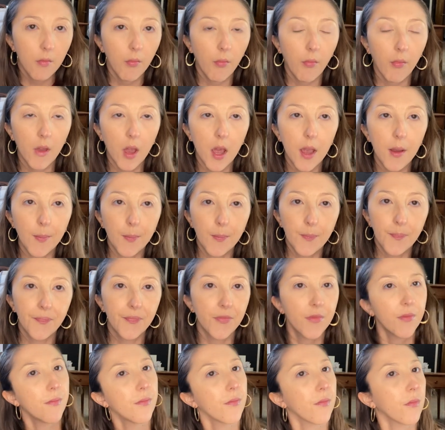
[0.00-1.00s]
Okay,
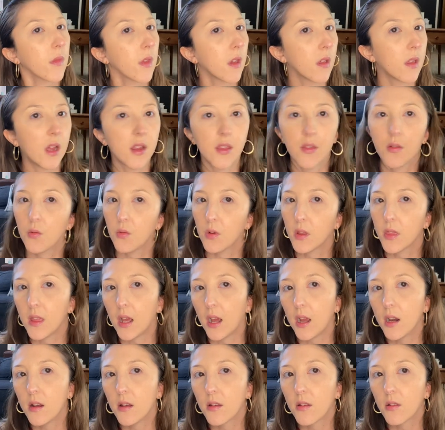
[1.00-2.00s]
that's what
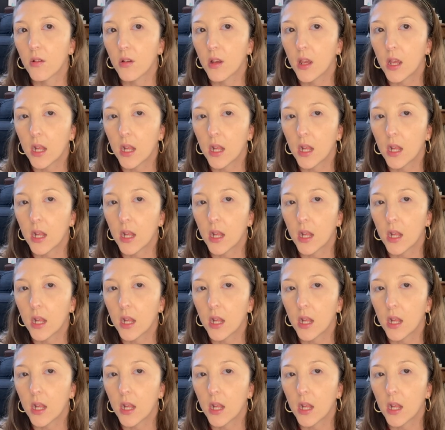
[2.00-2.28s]
that is looking